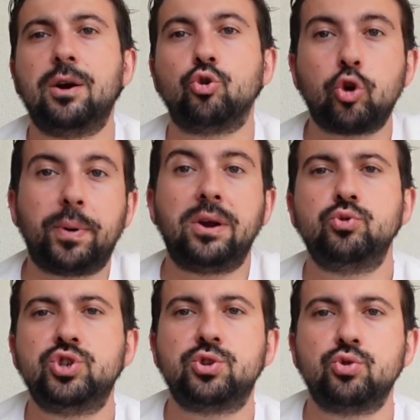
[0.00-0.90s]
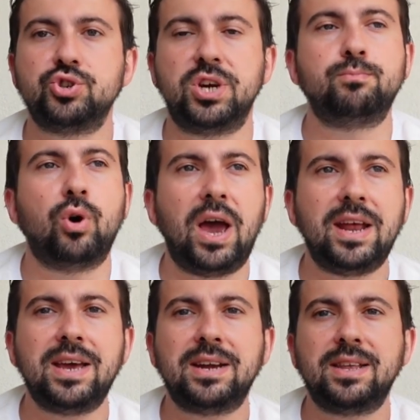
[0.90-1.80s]
And then, for example, there will be a
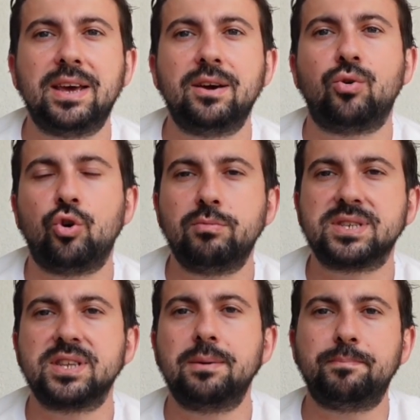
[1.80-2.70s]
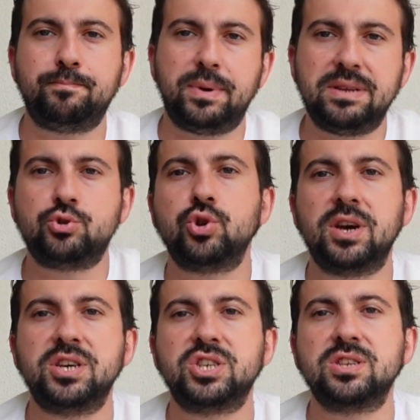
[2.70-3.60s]
parking fee. This might not
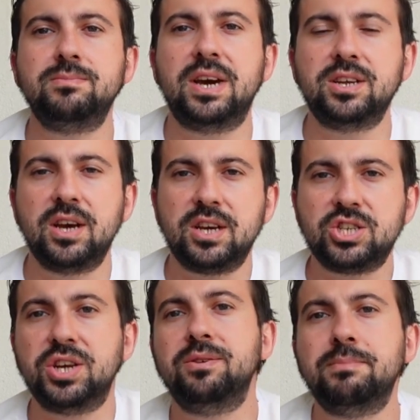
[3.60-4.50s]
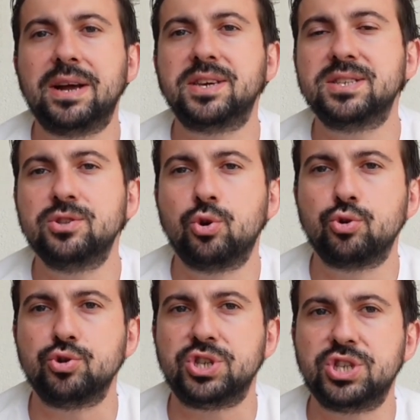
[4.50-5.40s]
be everywhere, but since where I currently live
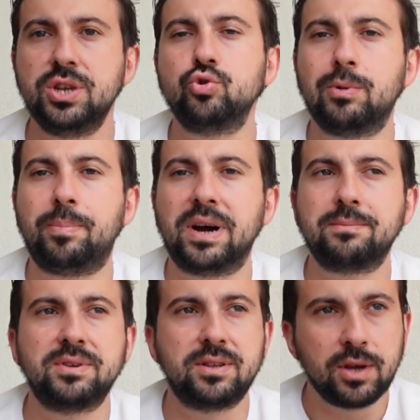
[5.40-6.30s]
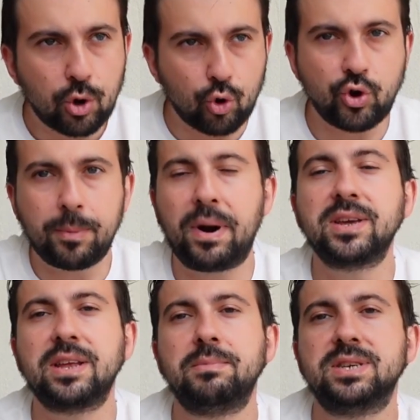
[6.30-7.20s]
is in the city center. For my
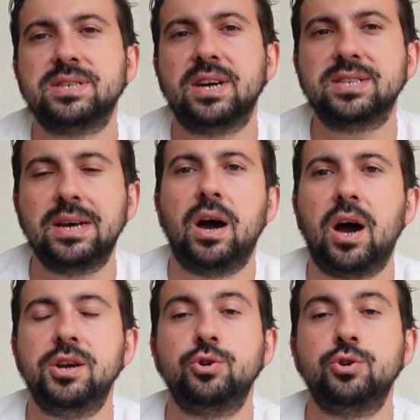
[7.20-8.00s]
friends who want to